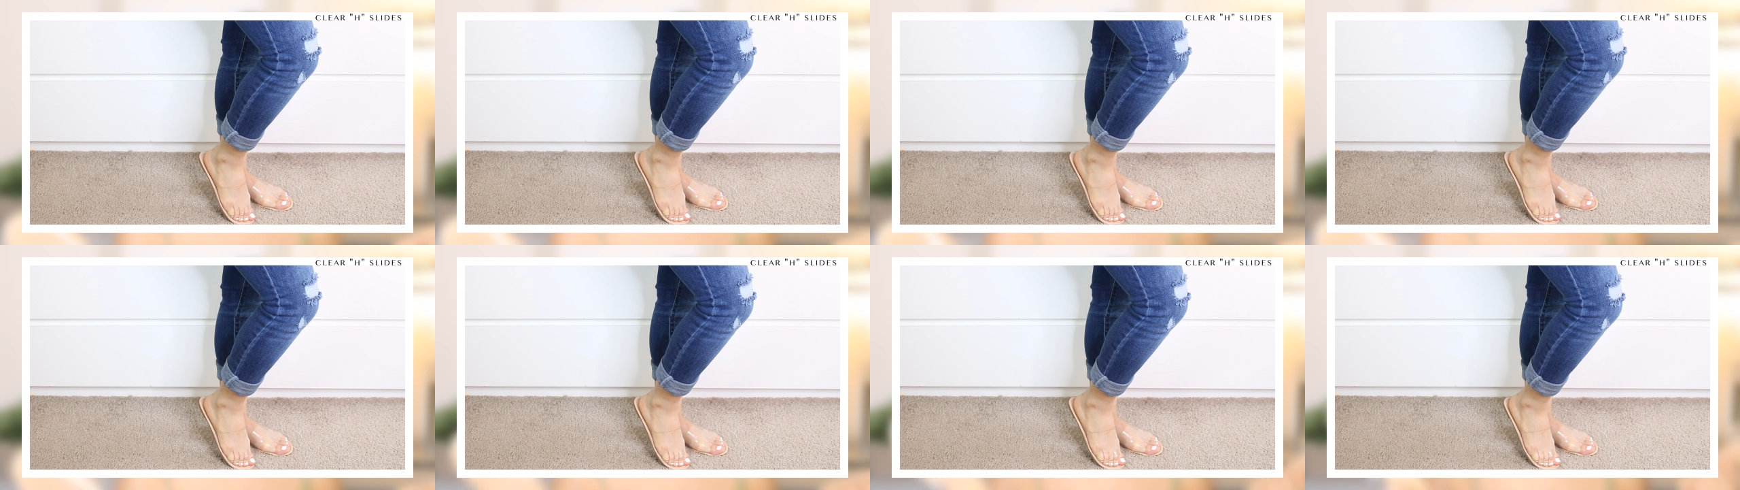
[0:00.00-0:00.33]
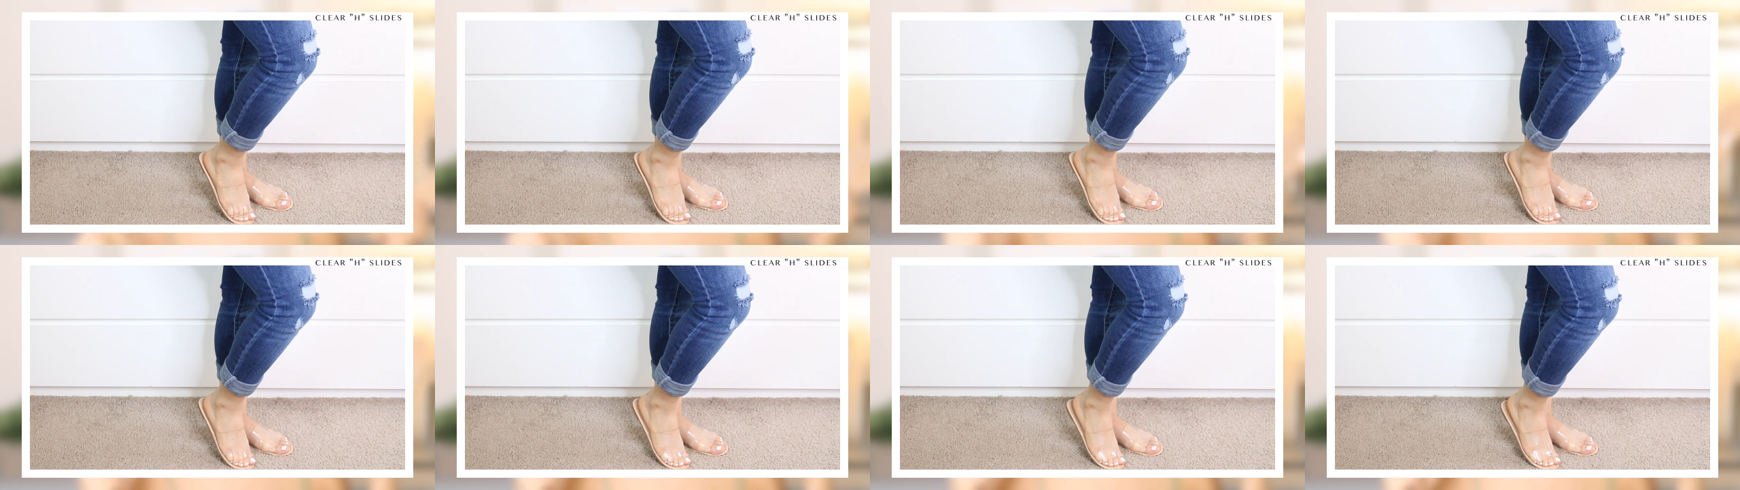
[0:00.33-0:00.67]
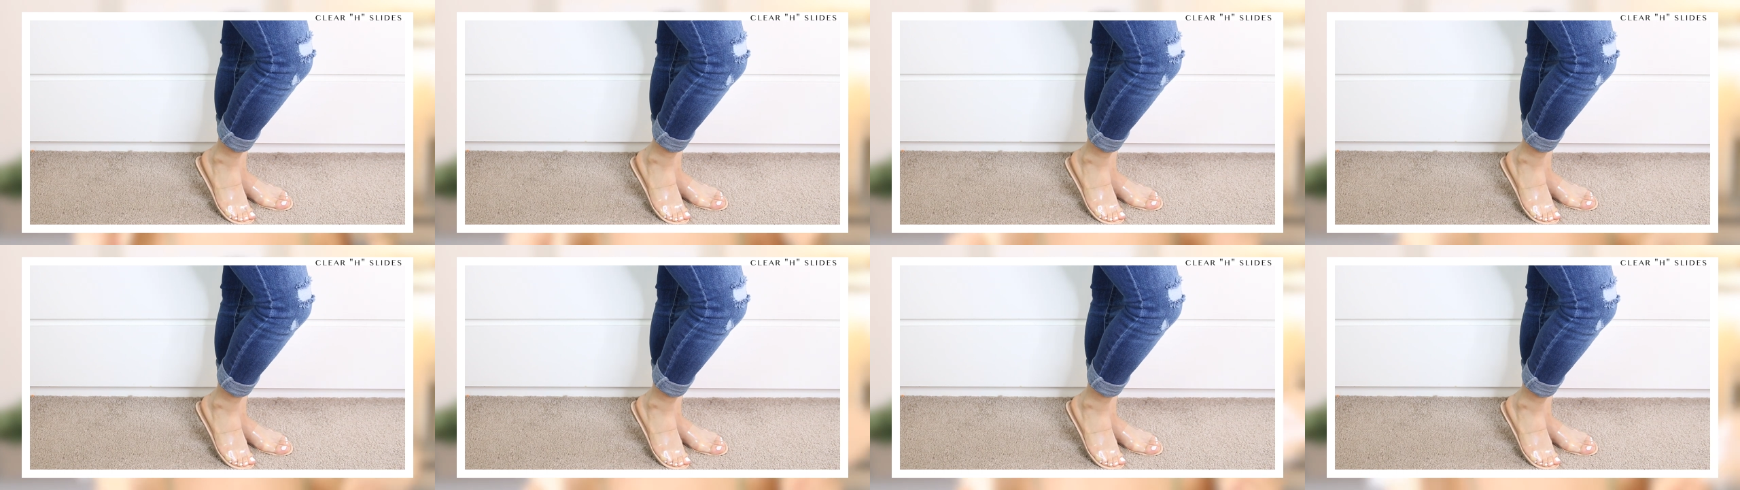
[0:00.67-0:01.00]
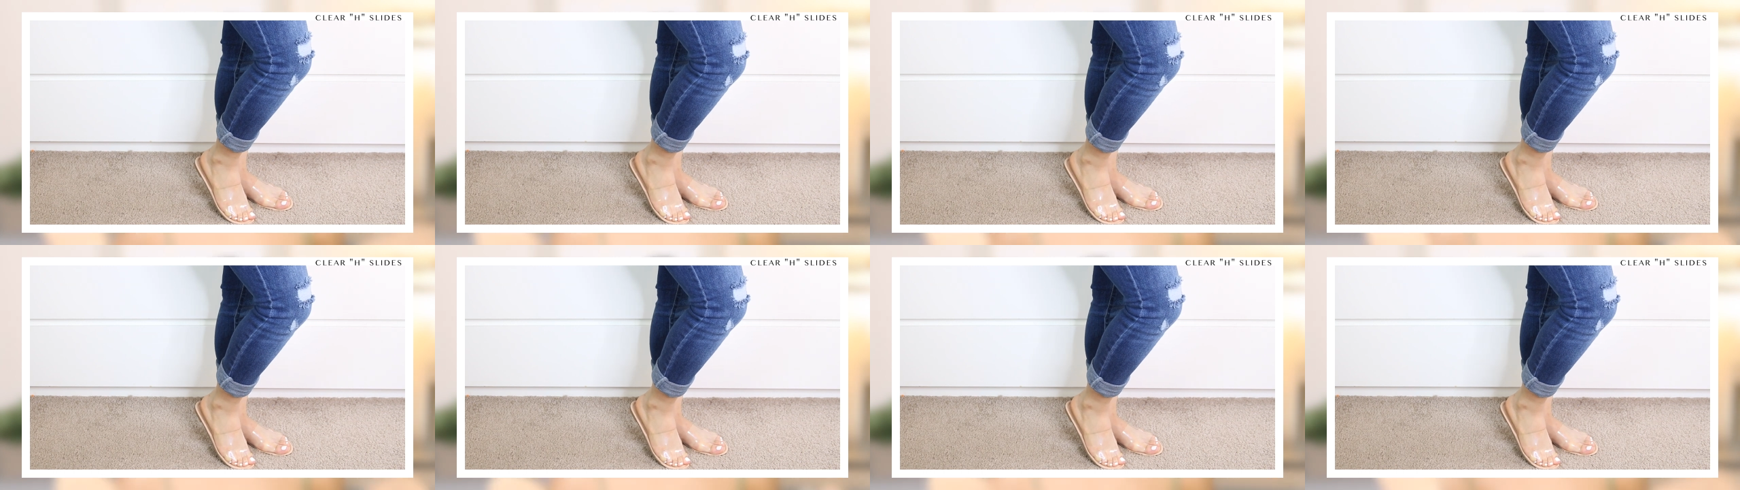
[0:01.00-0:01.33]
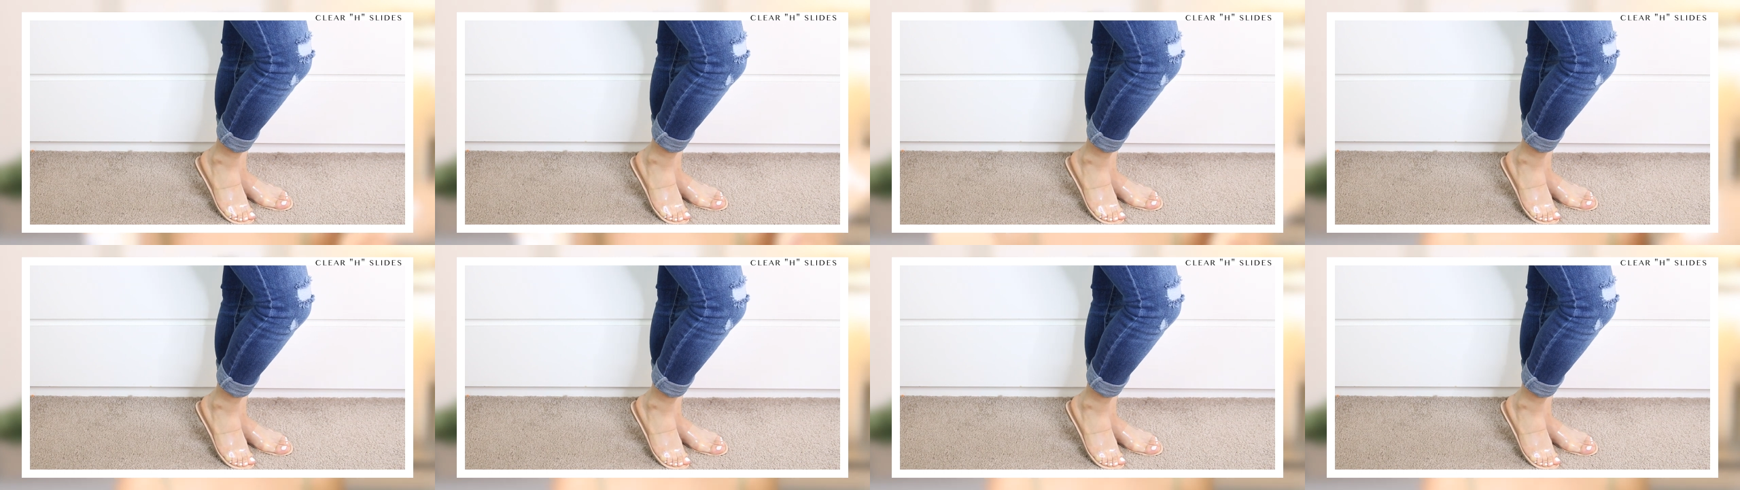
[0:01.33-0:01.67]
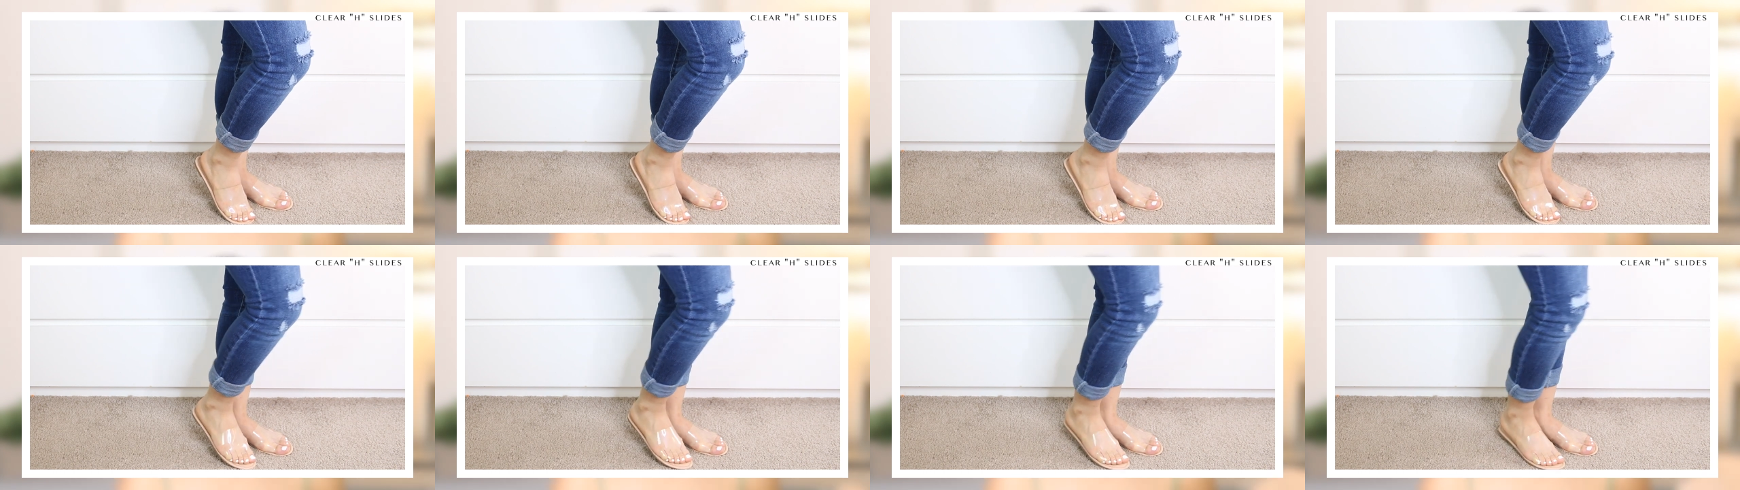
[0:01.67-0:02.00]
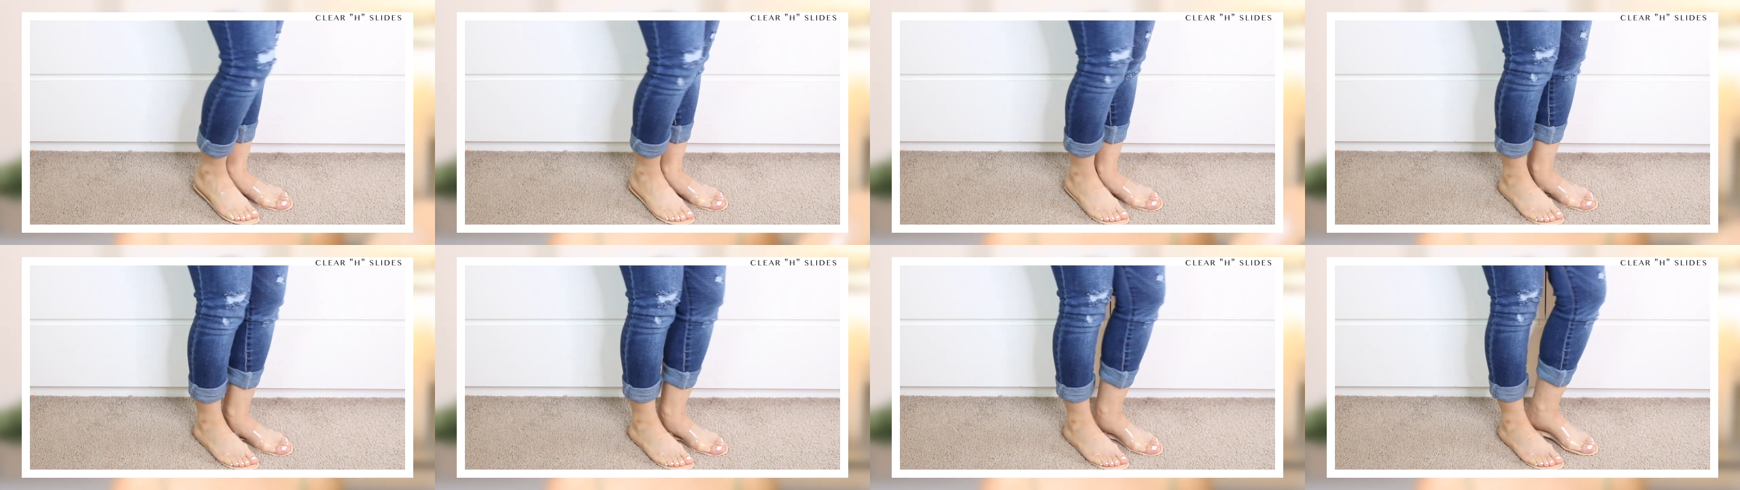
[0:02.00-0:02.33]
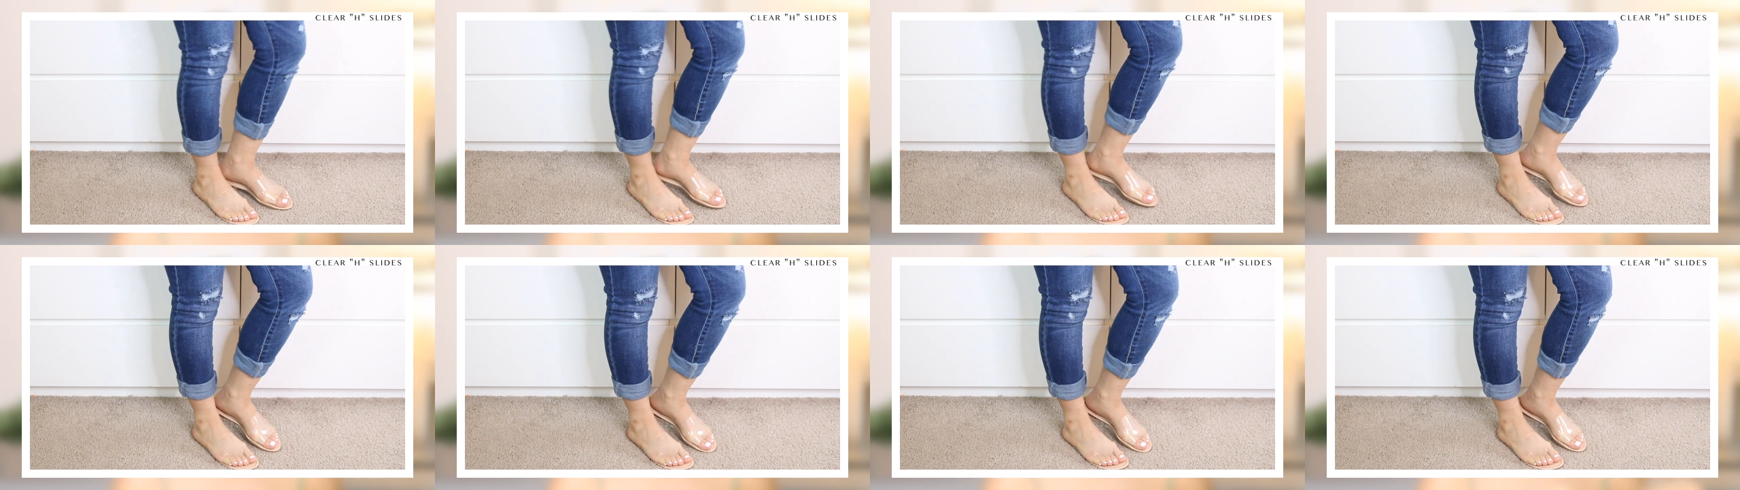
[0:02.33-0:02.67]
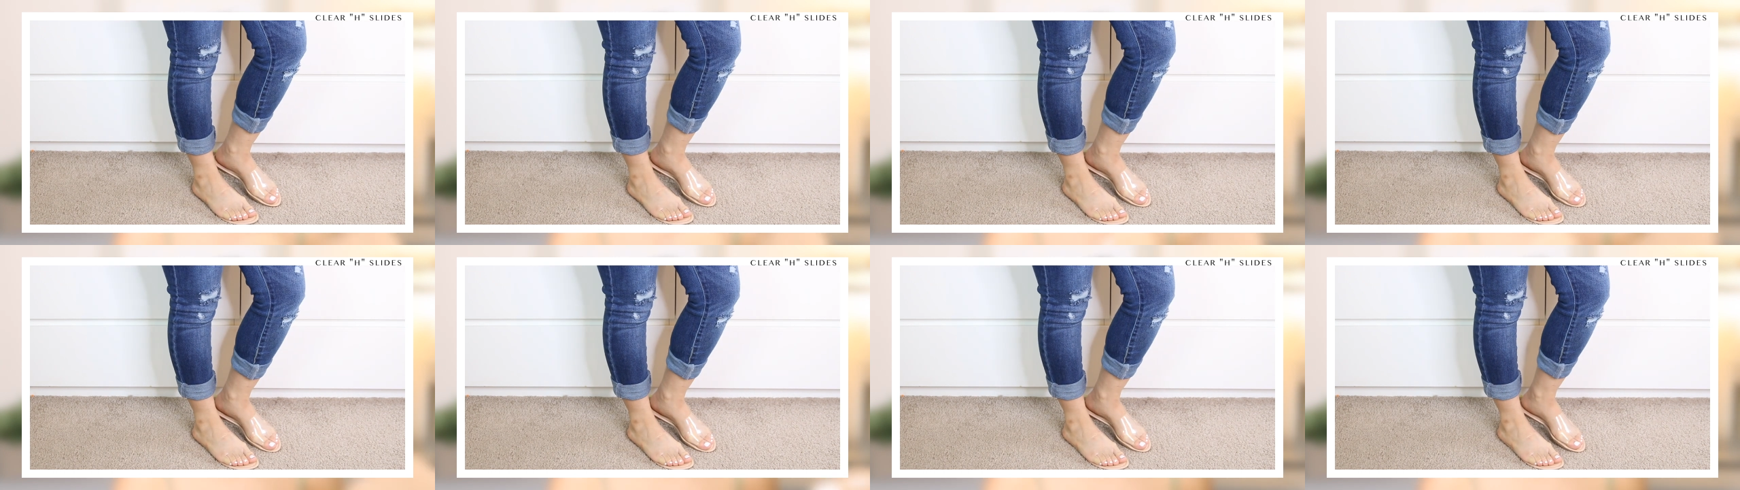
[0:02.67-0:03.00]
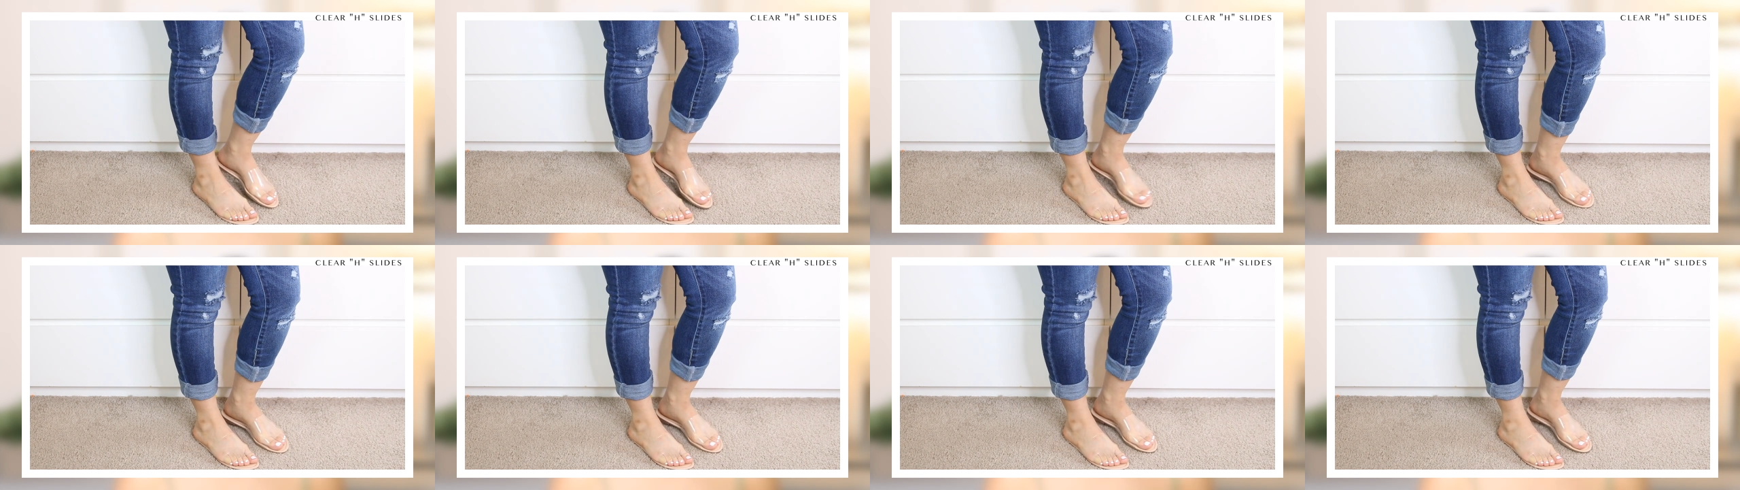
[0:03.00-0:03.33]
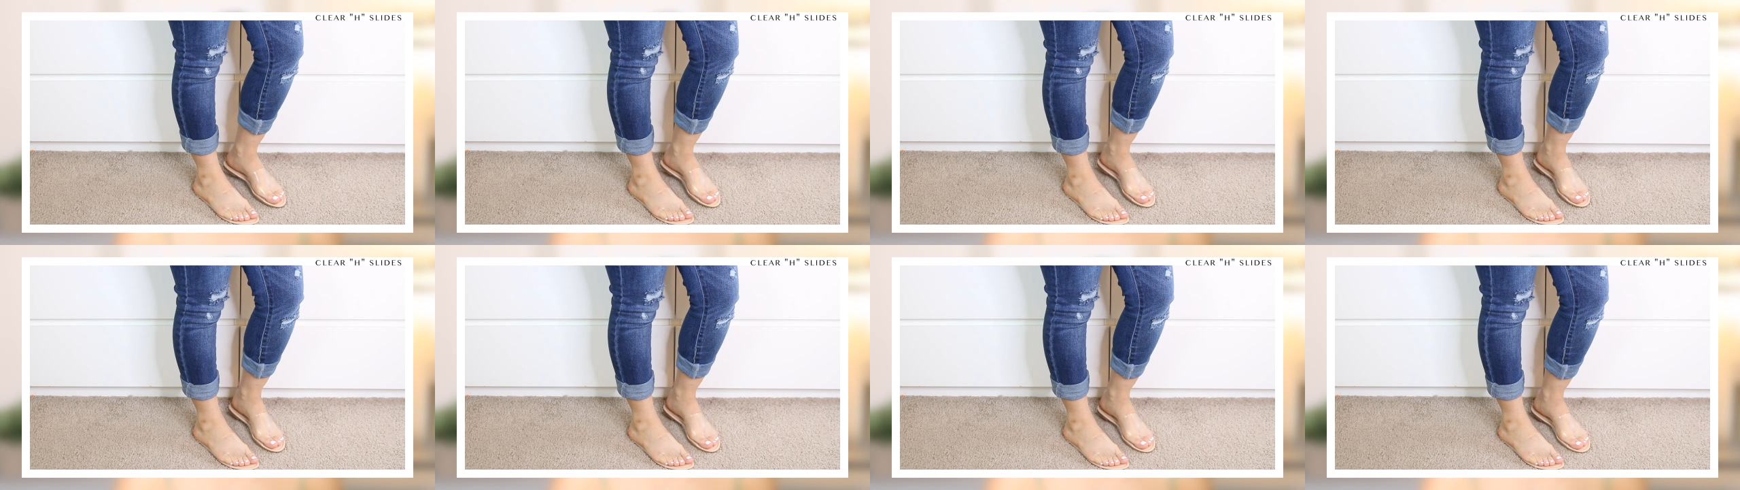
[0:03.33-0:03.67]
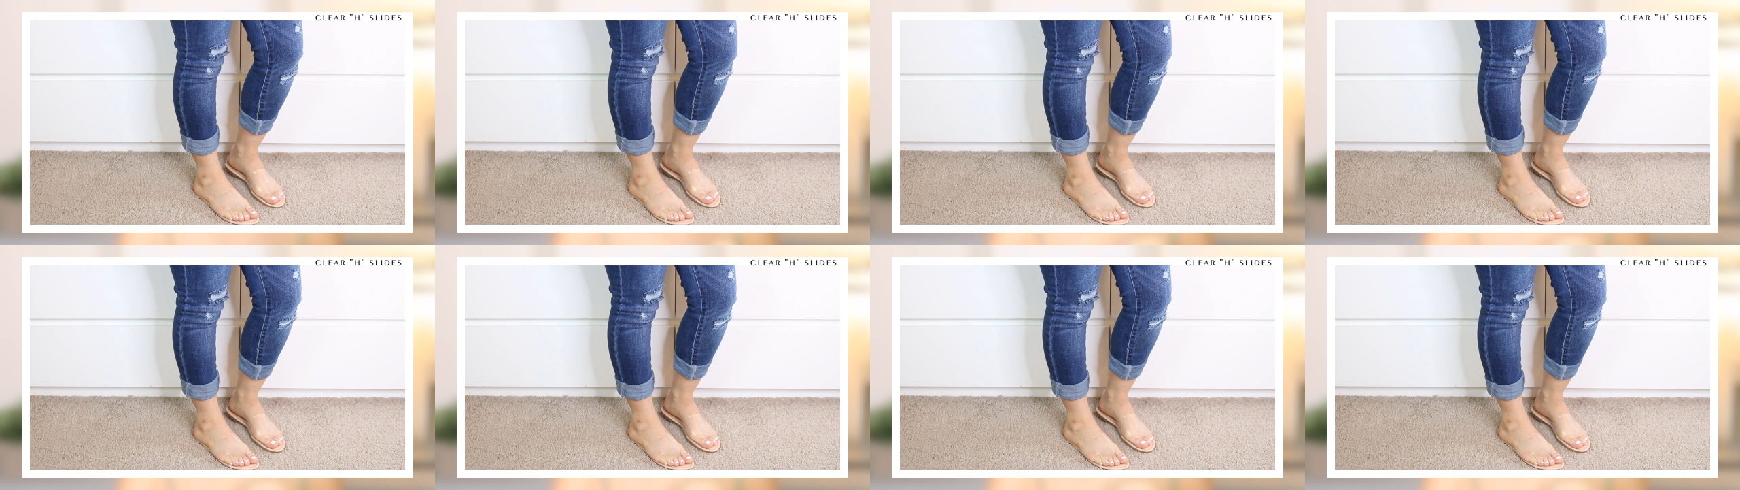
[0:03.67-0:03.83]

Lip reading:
[unreadable: no face in view]